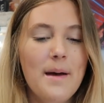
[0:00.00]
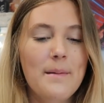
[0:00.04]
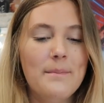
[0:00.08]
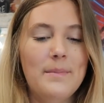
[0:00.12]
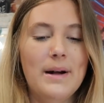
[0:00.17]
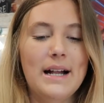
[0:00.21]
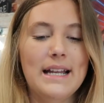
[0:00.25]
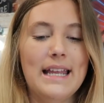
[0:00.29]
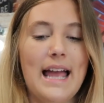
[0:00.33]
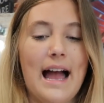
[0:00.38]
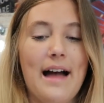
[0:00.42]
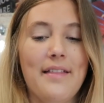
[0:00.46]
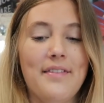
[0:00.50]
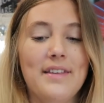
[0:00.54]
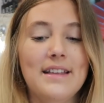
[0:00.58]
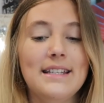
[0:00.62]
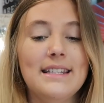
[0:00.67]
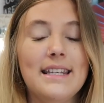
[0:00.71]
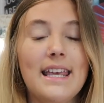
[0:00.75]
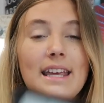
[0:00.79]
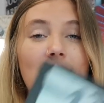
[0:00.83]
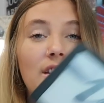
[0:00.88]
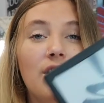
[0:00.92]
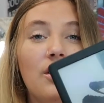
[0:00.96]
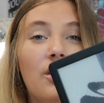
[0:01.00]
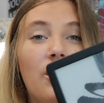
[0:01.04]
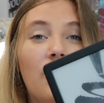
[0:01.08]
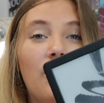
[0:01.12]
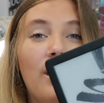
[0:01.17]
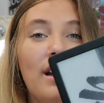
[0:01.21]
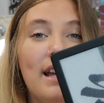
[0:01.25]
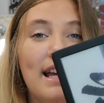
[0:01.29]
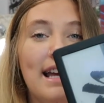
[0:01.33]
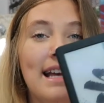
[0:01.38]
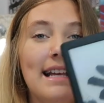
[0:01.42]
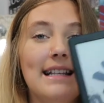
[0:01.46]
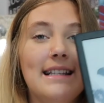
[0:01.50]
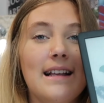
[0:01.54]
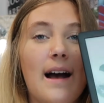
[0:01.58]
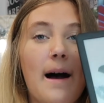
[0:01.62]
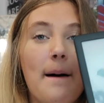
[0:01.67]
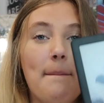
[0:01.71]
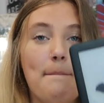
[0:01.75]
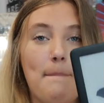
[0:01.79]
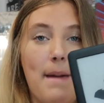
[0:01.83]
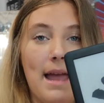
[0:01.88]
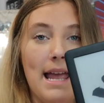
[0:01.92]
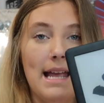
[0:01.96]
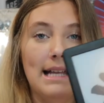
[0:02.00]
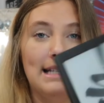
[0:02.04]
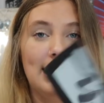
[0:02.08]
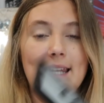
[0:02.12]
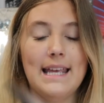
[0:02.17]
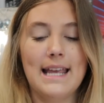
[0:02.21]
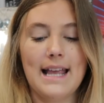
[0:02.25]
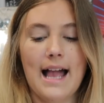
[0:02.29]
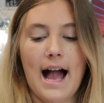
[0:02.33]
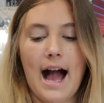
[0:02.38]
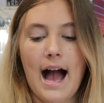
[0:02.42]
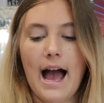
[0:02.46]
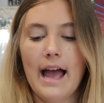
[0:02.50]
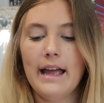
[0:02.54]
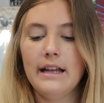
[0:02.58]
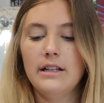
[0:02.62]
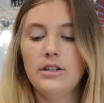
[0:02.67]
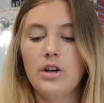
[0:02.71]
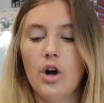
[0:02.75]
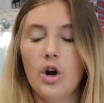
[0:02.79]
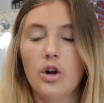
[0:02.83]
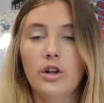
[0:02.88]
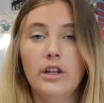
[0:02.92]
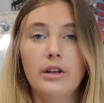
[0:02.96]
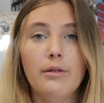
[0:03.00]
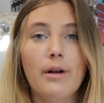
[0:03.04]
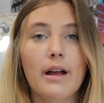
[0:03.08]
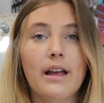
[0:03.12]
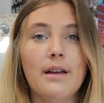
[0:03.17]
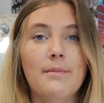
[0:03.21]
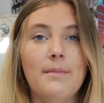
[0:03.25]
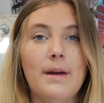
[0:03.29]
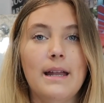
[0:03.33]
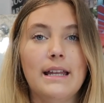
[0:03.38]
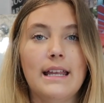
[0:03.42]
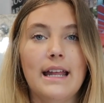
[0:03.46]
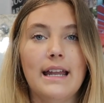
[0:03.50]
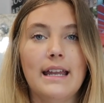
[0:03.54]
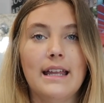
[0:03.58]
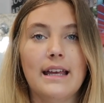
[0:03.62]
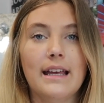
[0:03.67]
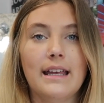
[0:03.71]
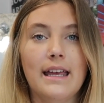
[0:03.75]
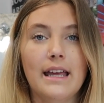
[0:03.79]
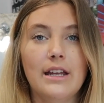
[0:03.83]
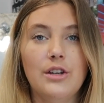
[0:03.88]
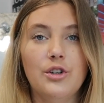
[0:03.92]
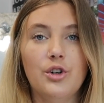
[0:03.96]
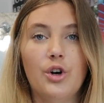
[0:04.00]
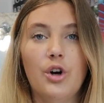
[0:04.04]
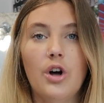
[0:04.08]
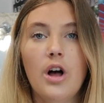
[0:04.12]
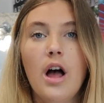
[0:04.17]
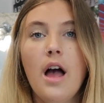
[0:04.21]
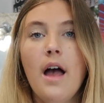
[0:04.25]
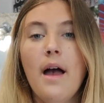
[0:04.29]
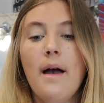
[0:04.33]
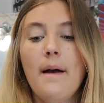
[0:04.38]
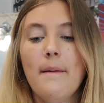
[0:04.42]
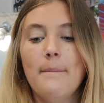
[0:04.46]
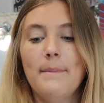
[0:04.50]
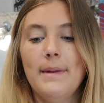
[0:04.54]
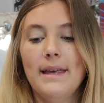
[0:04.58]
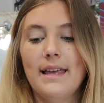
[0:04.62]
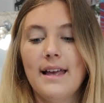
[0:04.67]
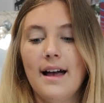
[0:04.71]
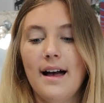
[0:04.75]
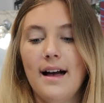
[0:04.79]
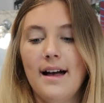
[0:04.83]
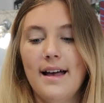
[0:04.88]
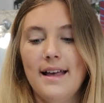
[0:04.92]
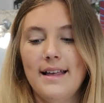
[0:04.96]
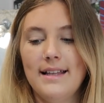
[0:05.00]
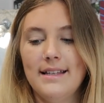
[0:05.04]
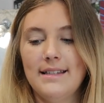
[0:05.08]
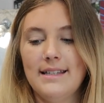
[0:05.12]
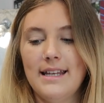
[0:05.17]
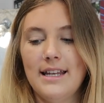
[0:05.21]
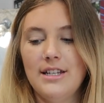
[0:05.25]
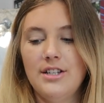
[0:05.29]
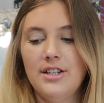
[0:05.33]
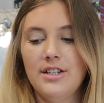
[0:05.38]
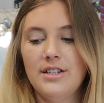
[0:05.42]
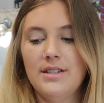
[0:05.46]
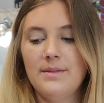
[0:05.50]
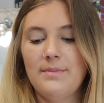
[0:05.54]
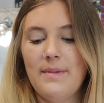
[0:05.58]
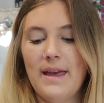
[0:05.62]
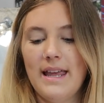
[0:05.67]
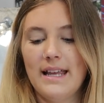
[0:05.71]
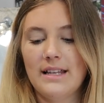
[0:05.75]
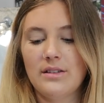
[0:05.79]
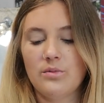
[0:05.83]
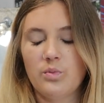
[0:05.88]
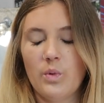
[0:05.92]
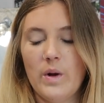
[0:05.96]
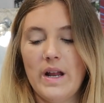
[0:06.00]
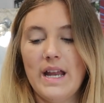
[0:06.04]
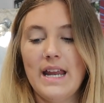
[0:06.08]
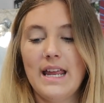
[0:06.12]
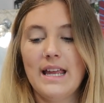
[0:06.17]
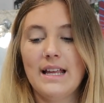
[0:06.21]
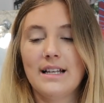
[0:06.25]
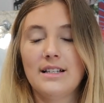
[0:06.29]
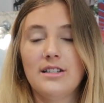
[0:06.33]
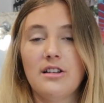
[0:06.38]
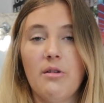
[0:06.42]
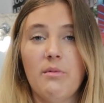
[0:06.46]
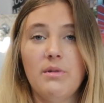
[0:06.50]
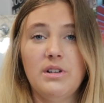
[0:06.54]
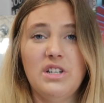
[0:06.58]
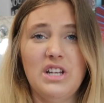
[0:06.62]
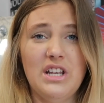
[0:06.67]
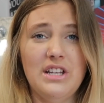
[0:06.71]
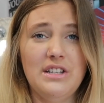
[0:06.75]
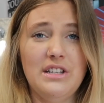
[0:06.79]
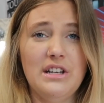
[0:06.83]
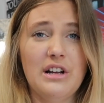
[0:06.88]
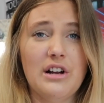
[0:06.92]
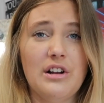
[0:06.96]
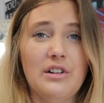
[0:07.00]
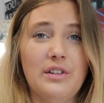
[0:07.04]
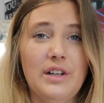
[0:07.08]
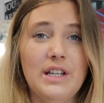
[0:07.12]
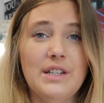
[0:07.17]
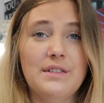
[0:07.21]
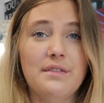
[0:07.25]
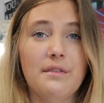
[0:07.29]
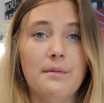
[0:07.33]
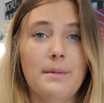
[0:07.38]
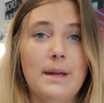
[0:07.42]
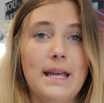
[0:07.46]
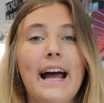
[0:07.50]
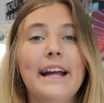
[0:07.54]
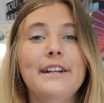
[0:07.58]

But yeah, this Kindle is amazing. I totally recommend getting a Kindle because it just makes reading so much easier, at least for me.